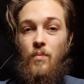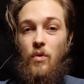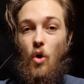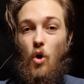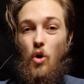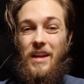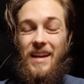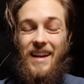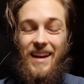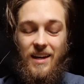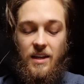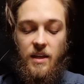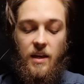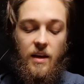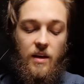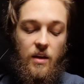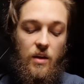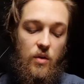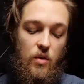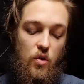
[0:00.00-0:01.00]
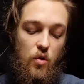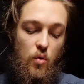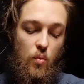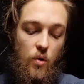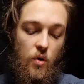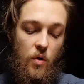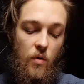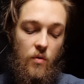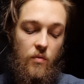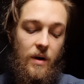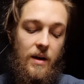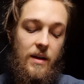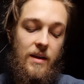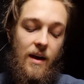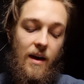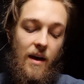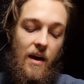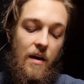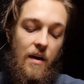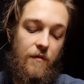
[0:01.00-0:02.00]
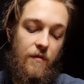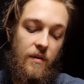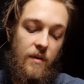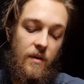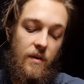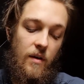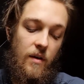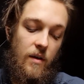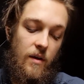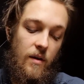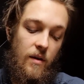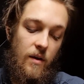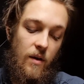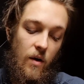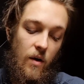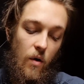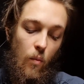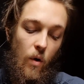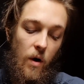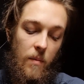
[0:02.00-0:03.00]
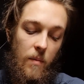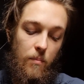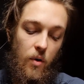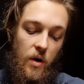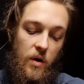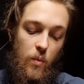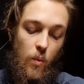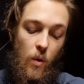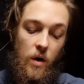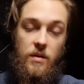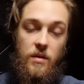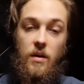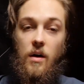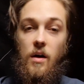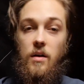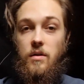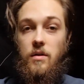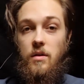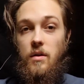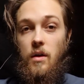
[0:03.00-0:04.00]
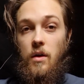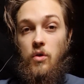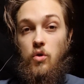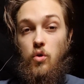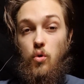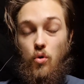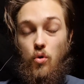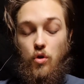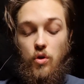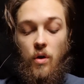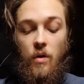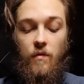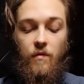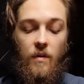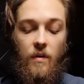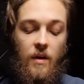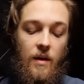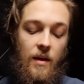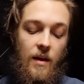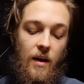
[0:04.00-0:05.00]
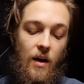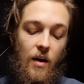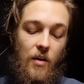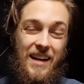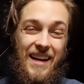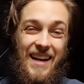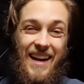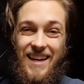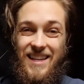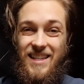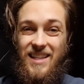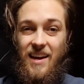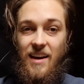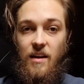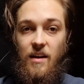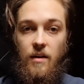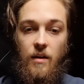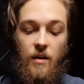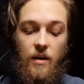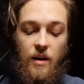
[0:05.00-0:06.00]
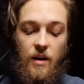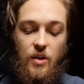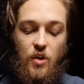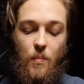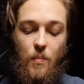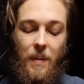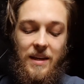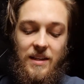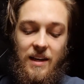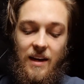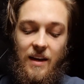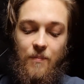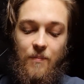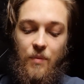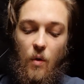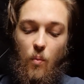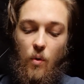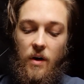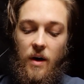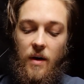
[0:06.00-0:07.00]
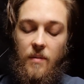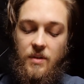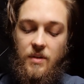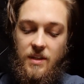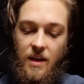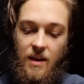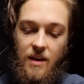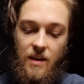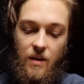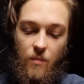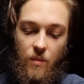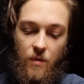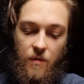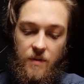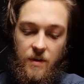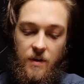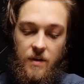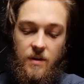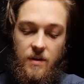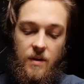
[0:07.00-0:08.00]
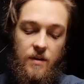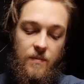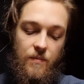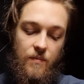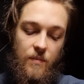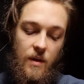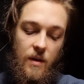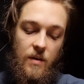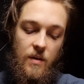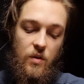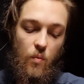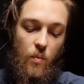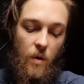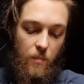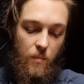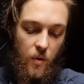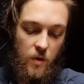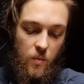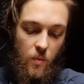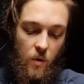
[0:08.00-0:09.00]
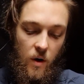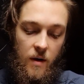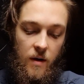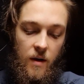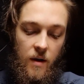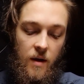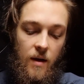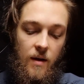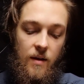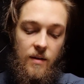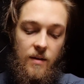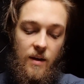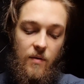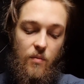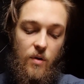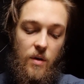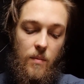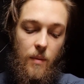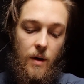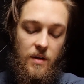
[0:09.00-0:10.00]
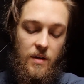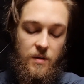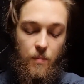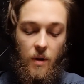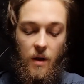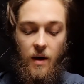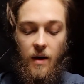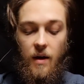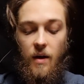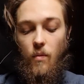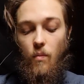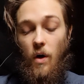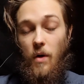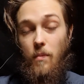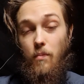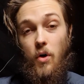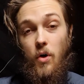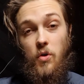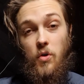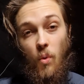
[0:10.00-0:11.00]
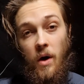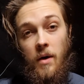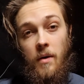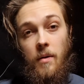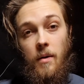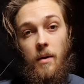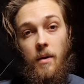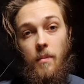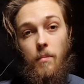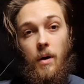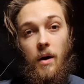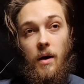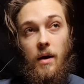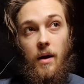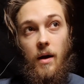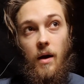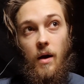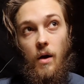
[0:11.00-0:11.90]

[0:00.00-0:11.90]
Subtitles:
On the next day, you would already have 1.1 tasks you could solve. On the next day, so basically what I'm saying with this is, so 1.1, then we multiply 1.1 by